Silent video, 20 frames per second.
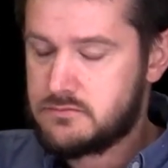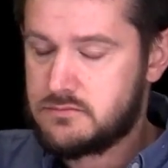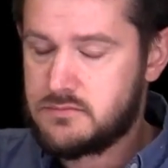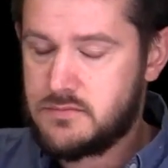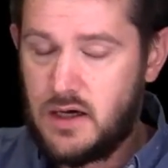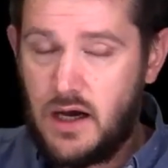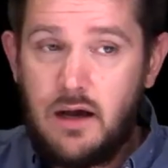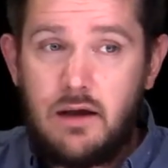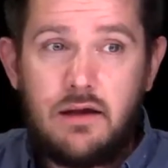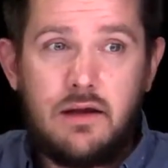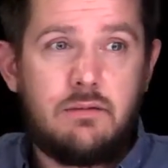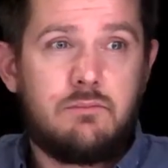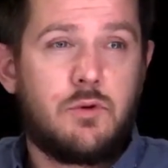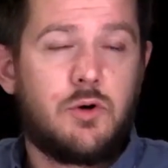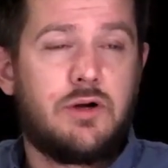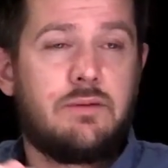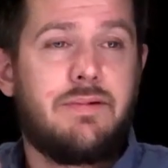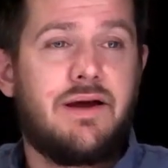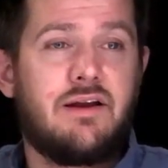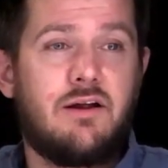I am worried
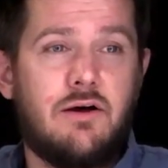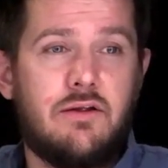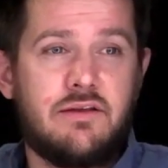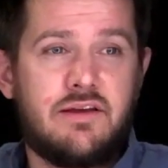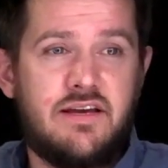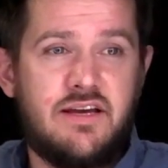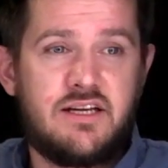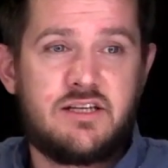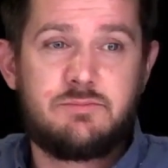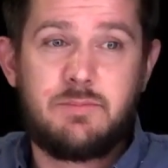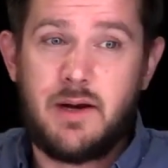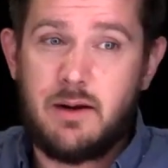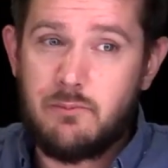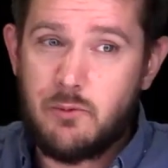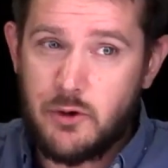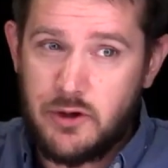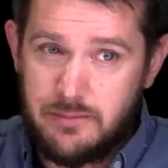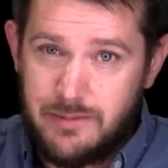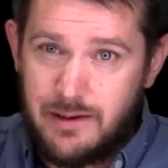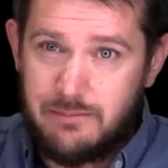about all the kids, but I'm
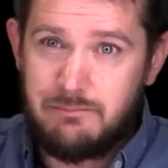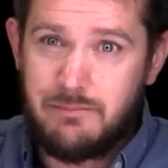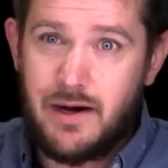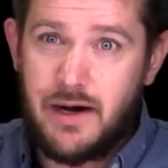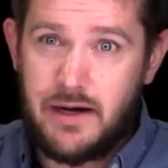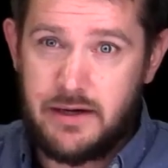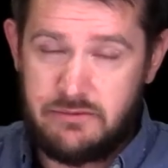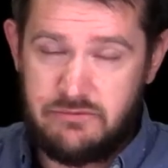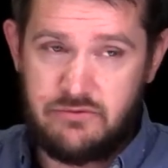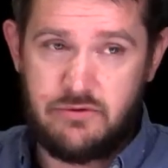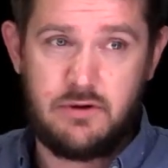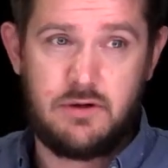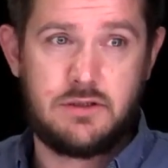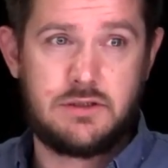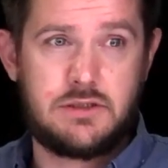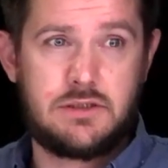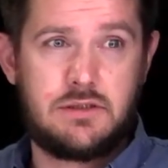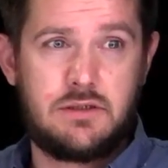worried about mine first.